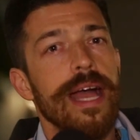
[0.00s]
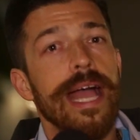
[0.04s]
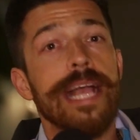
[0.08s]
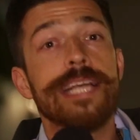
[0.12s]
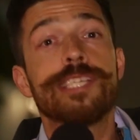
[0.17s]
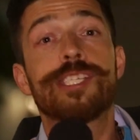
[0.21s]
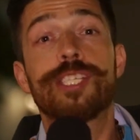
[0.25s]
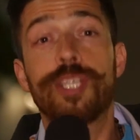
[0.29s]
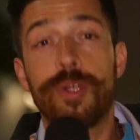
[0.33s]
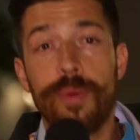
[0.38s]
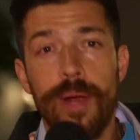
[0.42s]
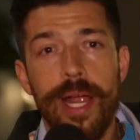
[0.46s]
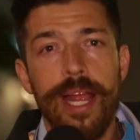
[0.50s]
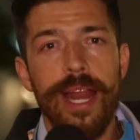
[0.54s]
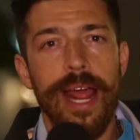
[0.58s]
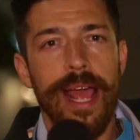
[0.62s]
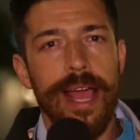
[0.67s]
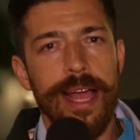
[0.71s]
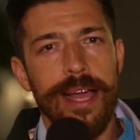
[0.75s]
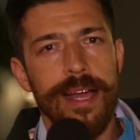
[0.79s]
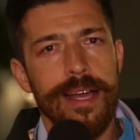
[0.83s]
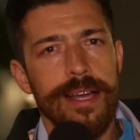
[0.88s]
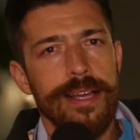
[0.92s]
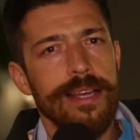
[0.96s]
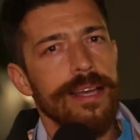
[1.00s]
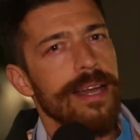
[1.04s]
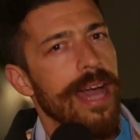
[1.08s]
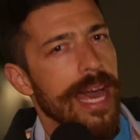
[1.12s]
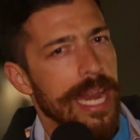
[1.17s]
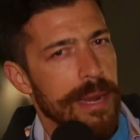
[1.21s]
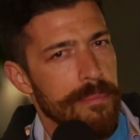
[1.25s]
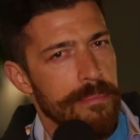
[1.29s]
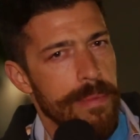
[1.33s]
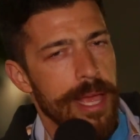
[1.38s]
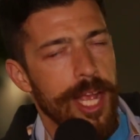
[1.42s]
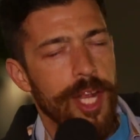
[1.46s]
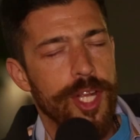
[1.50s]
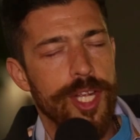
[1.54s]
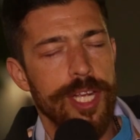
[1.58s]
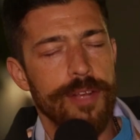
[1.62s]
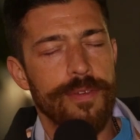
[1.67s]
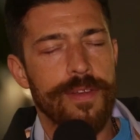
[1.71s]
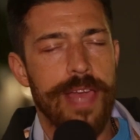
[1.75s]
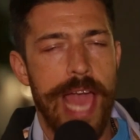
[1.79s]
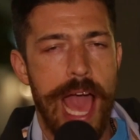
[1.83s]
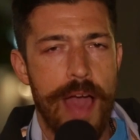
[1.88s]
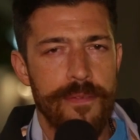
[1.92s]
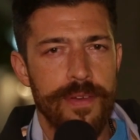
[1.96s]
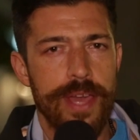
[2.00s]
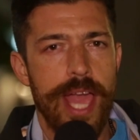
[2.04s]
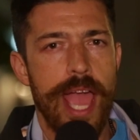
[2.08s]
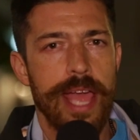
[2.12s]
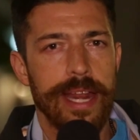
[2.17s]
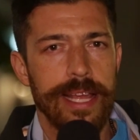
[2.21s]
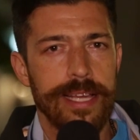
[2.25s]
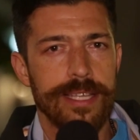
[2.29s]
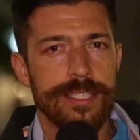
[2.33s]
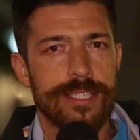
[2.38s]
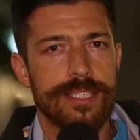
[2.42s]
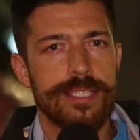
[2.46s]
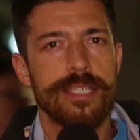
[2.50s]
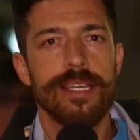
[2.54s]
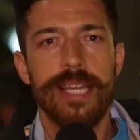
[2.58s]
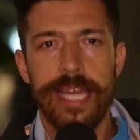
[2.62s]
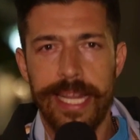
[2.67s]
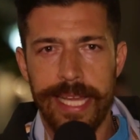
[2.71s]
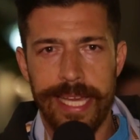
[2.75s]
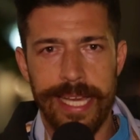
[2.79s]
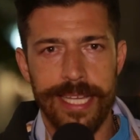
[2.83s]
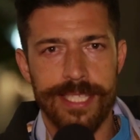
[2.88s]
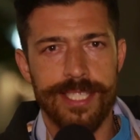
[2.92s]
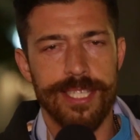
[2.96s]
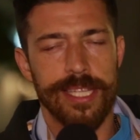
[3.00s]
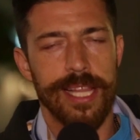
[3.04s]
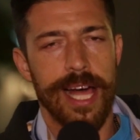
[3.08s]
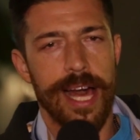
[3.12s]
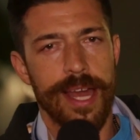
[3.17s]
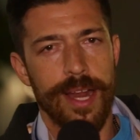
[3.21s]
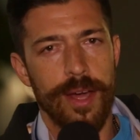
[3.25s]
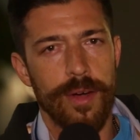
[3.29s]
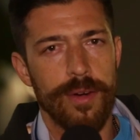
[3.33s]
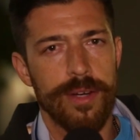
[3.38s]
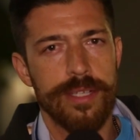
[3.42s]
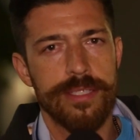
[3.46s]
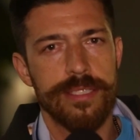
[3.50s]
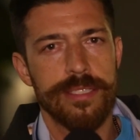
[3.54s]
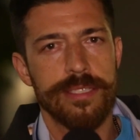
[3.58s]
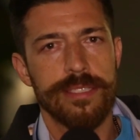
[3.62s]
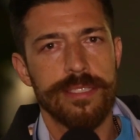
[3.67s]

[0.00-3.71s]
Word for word: a screening at a makeshift Cafe 80s in Kitsilano.